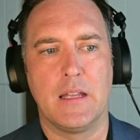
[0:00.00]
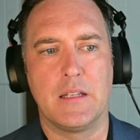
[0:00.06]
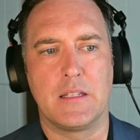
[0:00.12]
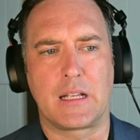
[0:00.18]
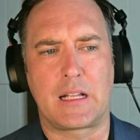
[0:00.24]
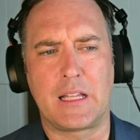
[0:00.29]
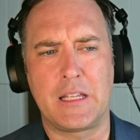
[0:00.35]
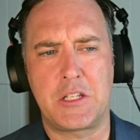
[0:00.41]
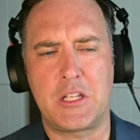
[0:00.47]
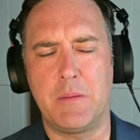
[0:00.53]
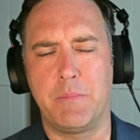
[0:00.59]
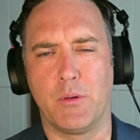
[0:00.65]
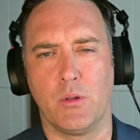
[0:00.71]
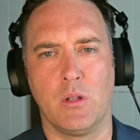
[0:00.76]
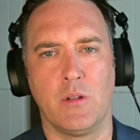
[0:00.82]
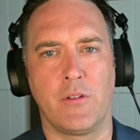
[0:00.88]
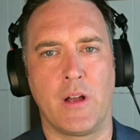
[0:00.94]
Declicci
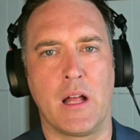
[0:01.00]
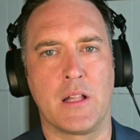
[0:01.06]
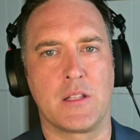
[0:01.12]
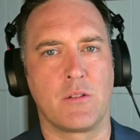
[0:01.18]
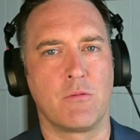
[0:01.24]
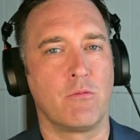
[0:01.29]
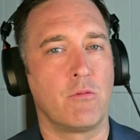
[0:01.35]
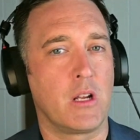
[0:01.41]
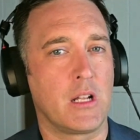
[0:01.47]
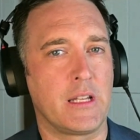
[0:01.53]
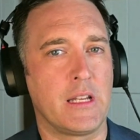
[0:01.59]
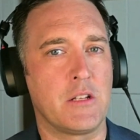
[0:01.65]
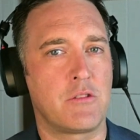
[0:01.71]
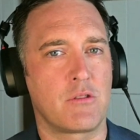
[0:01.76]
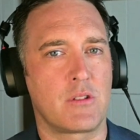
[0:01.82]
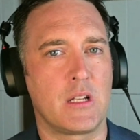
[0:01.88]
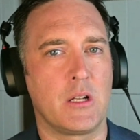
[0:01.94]
Boulevard's a really
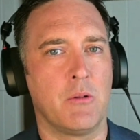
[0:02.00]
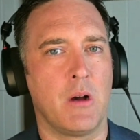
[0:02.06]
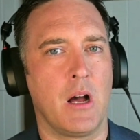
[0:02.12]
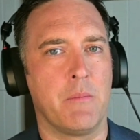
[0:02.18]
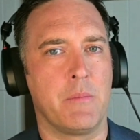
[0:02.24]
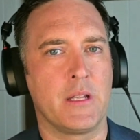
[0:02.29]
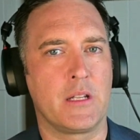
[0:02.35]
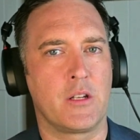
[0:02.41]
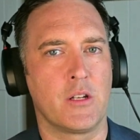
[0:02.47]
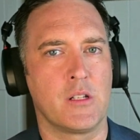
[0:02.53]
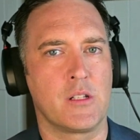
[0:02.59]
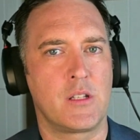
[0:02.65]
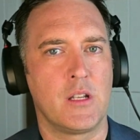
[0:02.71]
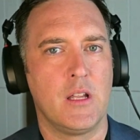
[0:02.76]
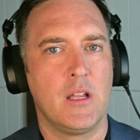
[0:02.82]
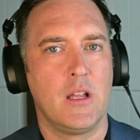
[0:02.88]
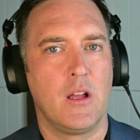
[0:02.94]
interesting one
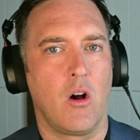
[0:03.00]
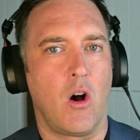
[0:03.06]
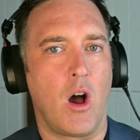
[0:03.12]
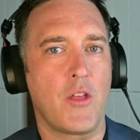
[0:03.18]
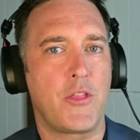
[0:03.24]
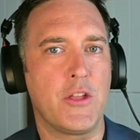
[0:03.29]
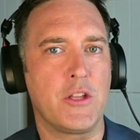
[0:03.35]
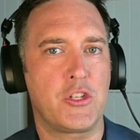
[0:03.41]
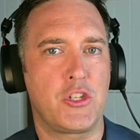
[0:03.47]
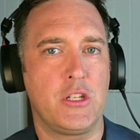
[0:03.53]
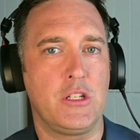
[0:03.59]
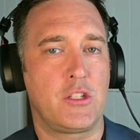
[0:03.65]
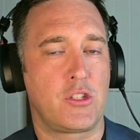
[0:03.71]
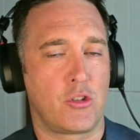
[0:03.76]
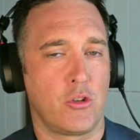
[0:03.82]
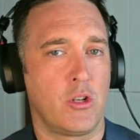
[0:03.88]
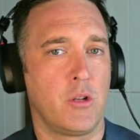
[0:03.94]
because I think
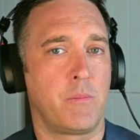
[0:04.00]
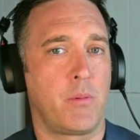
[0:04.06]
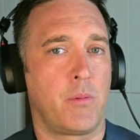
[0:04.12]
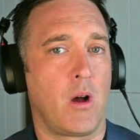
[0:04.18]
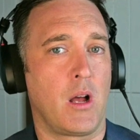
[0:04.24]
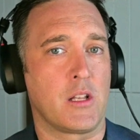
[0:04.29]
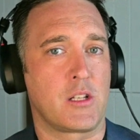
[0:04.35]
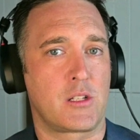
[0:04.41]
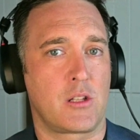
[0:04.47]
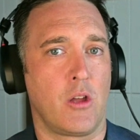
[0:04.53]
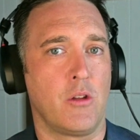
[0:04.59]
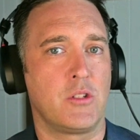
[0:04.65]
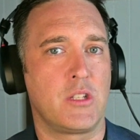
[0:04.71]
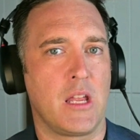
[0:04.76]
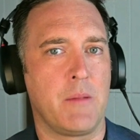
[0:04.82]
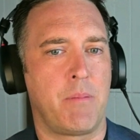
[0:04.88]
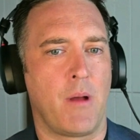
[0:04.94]
she's suited by a slow
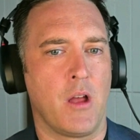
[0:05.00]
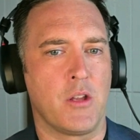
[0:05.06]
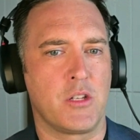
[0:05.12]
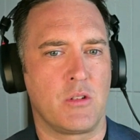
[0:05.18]
tempo.